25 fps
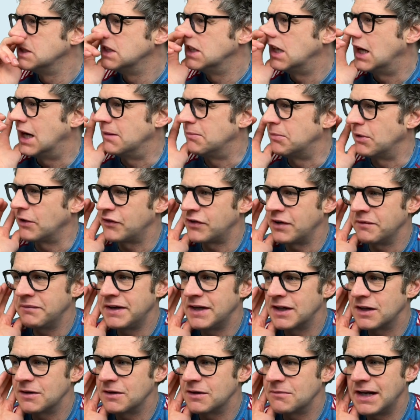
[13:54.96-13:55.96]
But
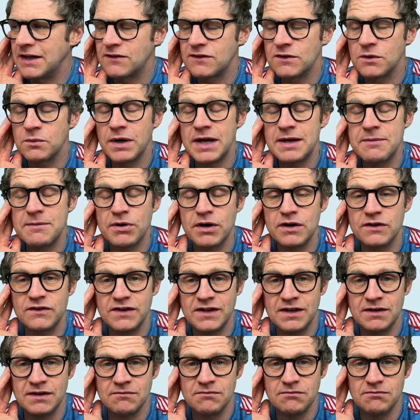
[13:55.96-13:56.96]
something that makes the whey
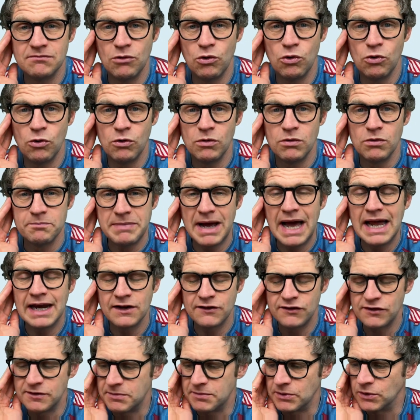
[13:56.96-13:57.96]
protein more
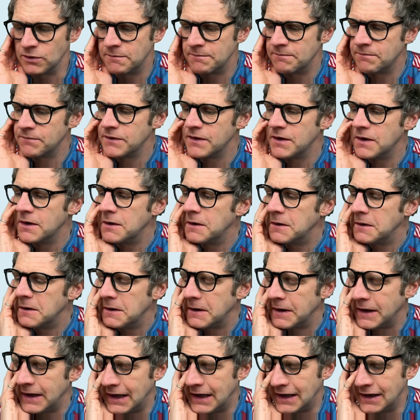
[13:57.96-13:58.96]
palatable
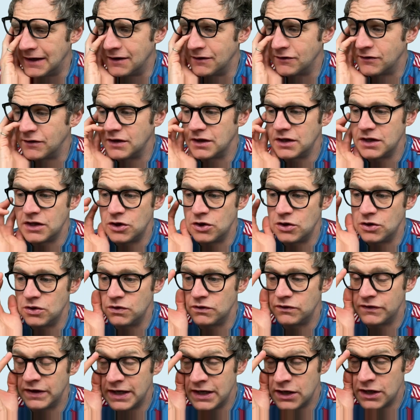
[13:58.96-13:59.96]
is you take